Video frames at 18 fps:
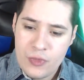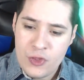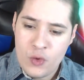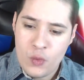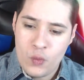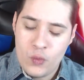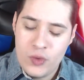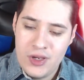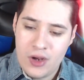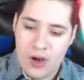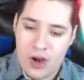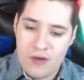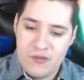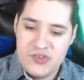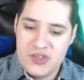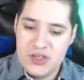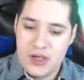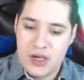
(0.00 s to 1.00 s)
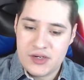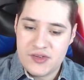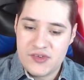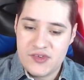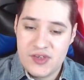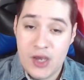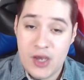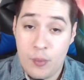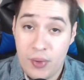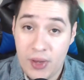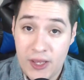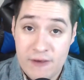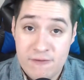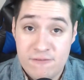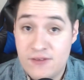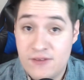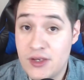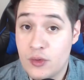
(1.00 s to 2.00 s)
we obviously got to see how Blake
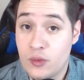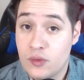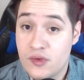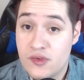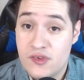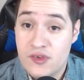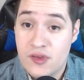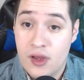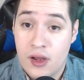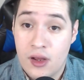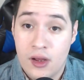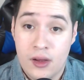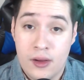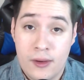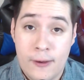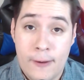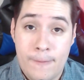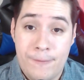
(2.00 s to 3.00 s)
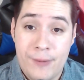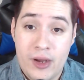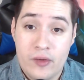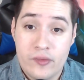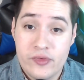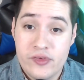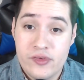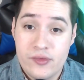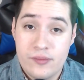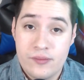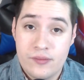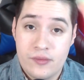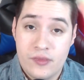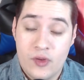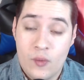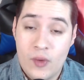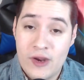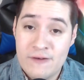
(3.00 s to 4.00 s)
feels about the
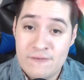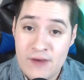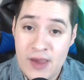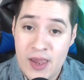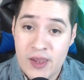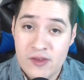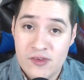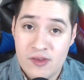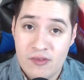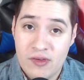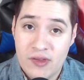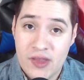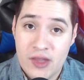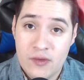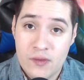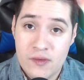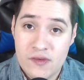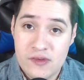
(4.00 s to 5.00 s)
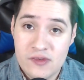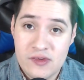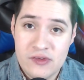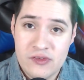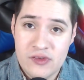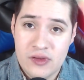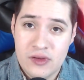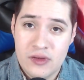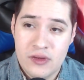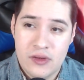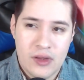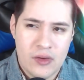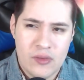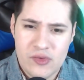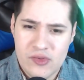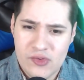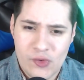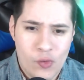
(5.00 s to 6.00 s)
White Fang and stuff like that throughout the season. That
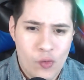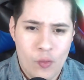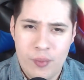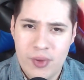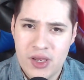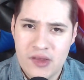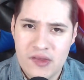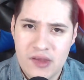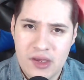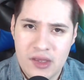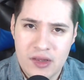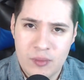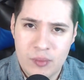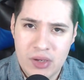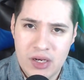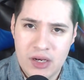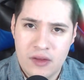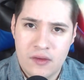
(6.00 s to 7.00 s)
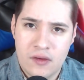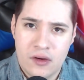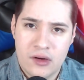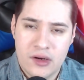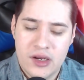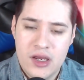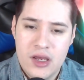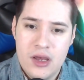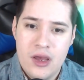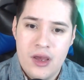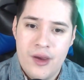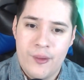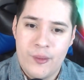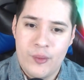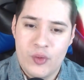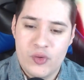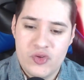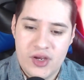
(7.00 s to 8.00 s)
was a whole big thing in the beginning of the arc. And
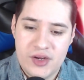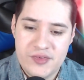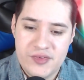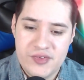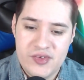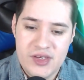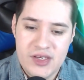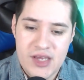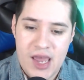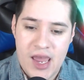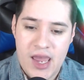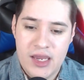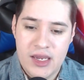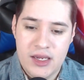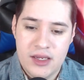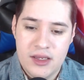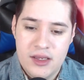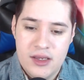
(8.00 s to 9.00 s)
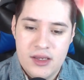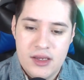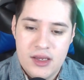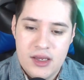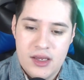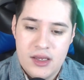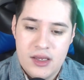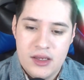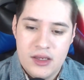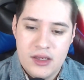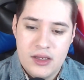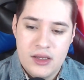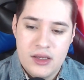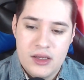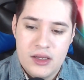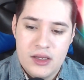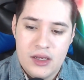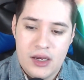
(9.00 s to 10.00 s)
we also got to see Yang
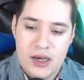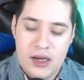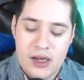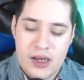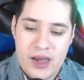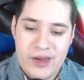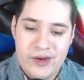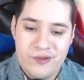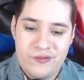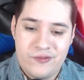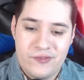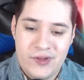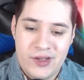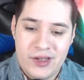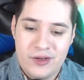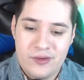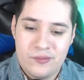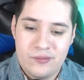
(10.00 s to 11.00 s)
kind of like,